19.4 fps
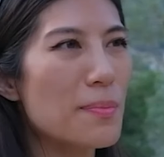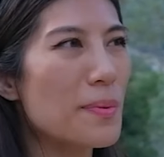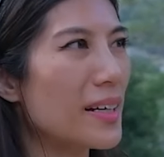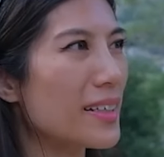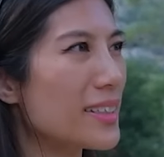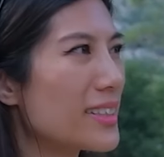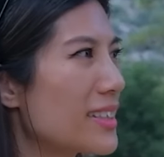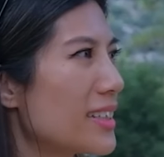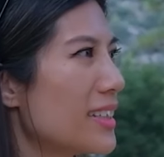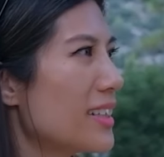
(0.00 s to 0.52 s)
But
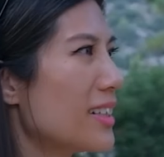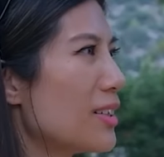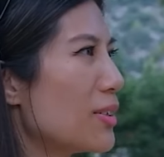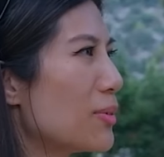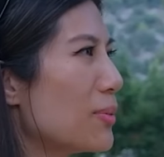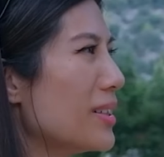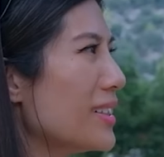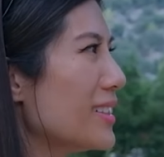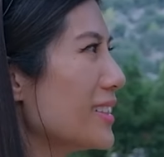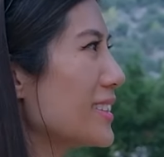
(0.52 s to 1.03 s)

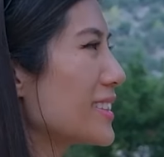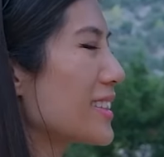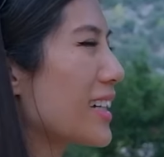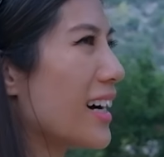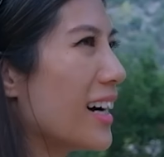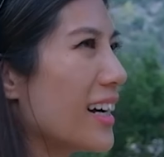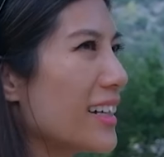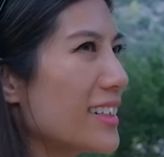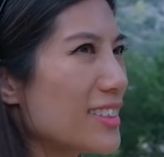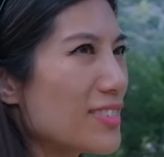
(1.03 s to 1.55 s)
what is
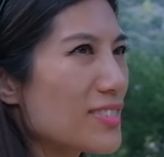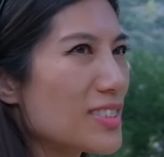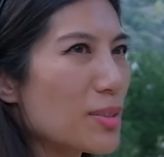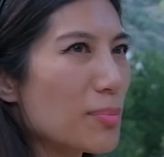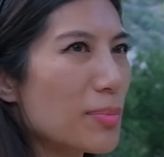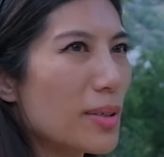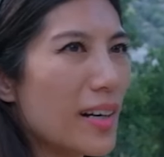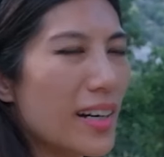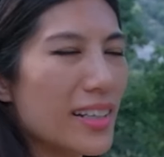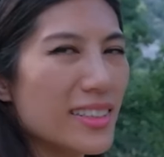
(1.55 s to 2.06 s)
kind of
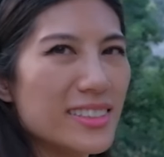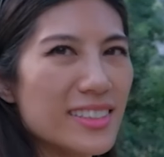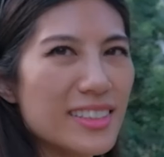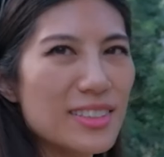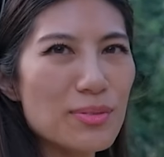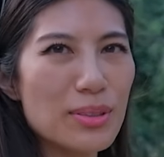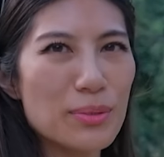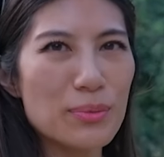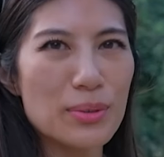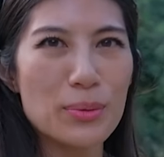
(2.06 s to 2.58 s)

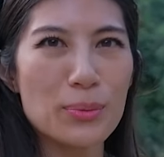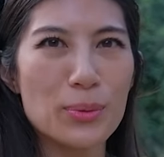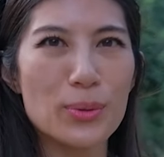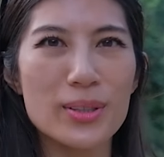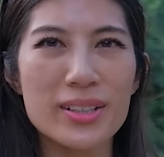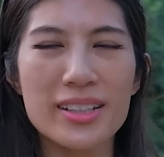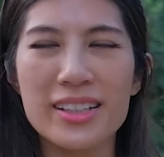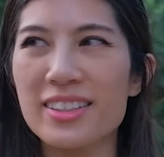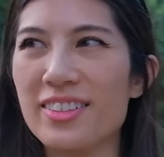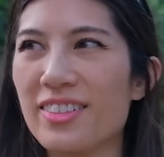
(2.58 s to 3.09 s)
surprising when we're
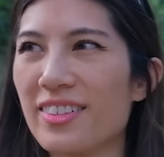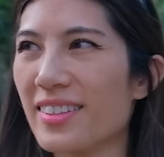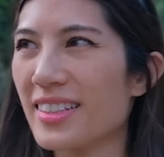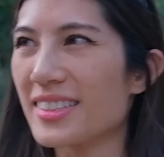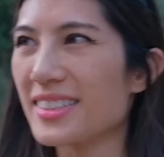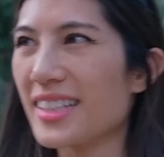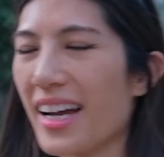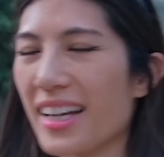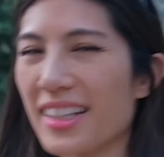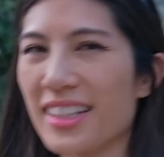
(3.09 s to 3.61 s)
walking through
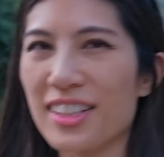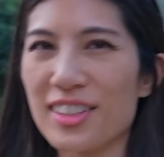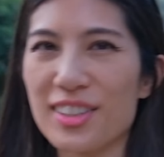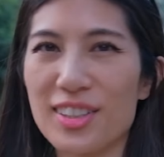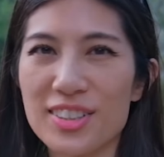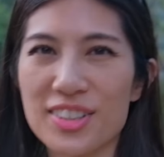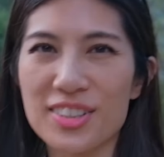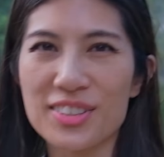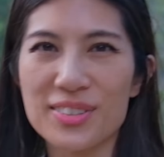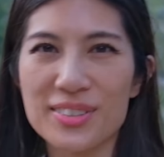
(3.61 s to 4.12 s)
this
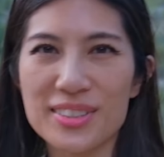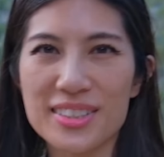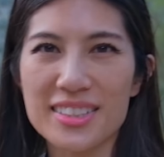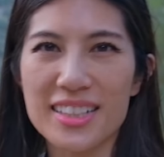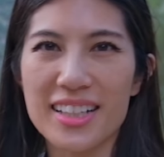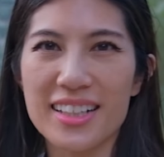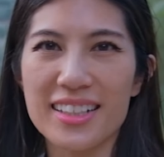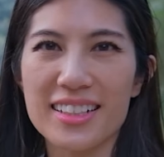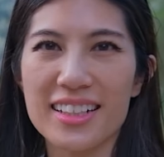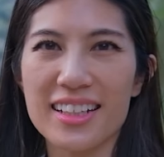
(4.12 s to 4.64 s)
archaeological
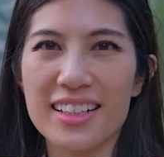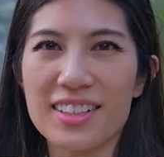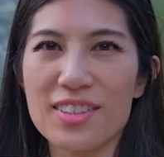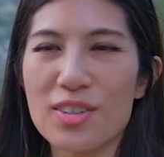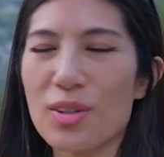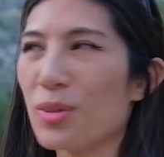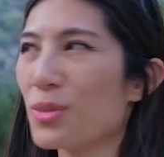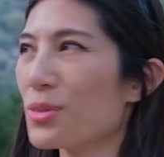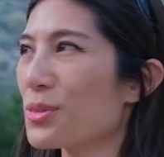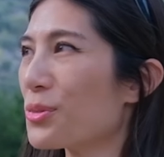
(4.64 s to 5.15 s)
site and
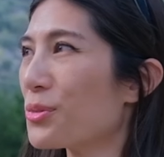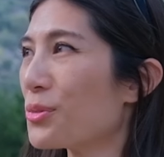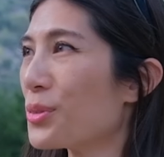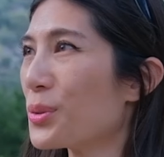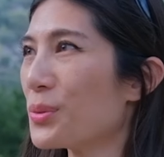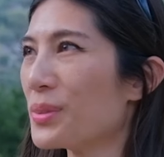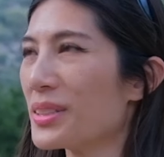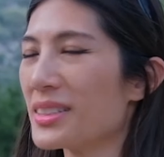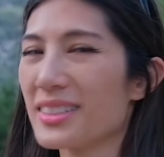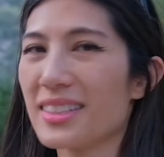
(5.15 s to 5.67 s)
old
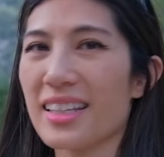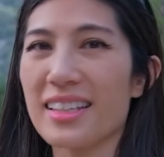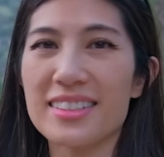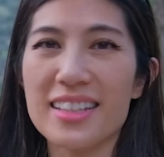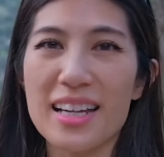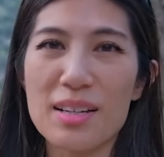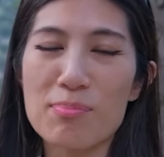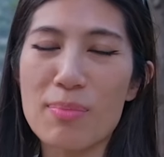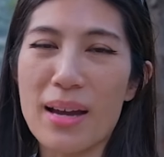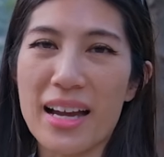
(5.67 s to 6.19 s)
ruins that
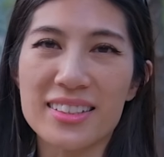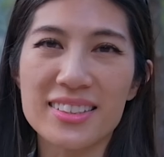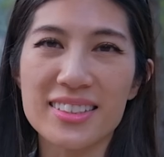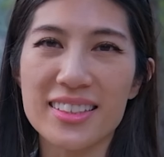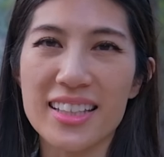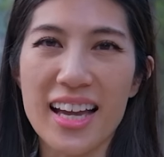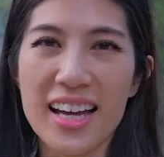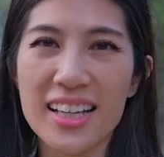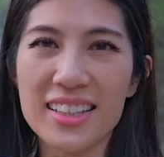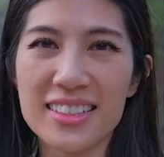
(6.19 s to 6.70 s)
date back to
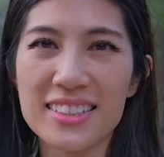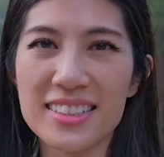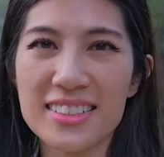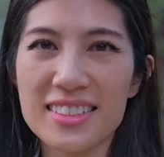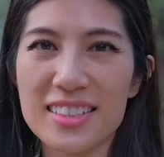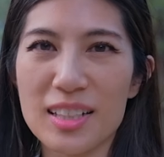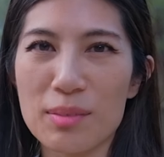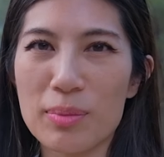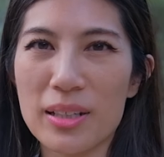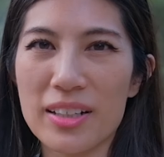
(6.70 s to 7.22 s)
the
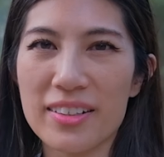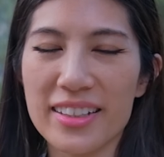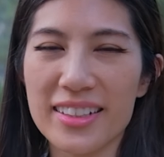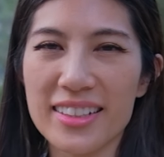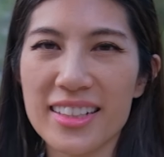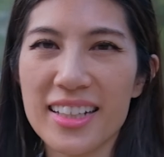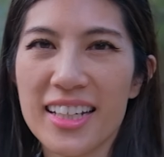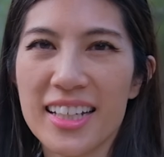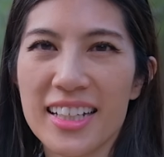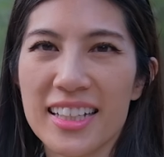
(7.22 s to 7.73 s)
Hellenistic period
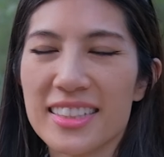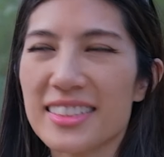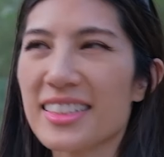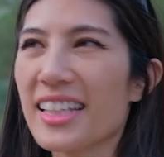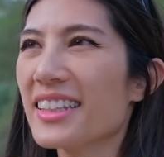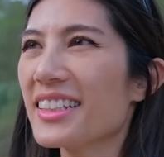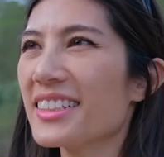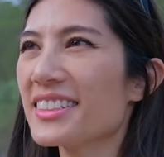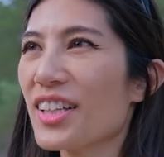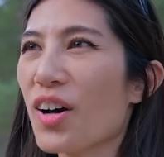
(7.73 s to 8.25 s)
is
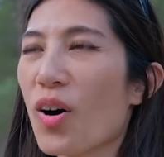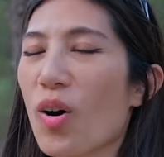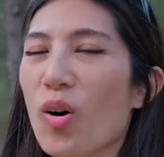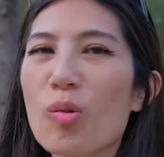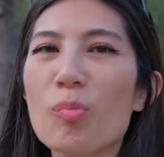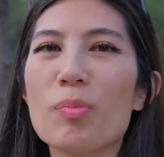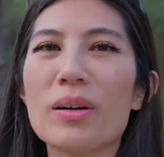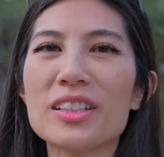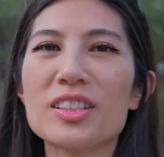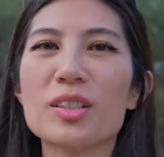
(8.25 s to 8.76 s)
that there's a whole
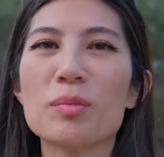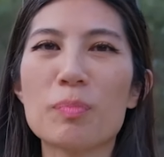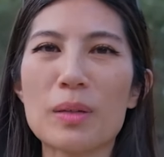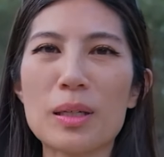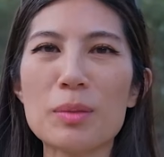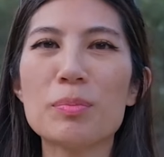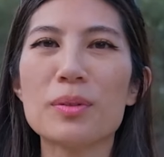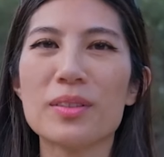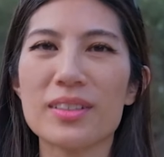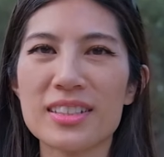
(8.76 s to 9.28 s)
bunch of
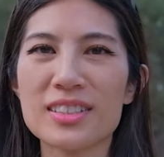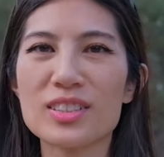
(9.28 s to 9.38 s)
people in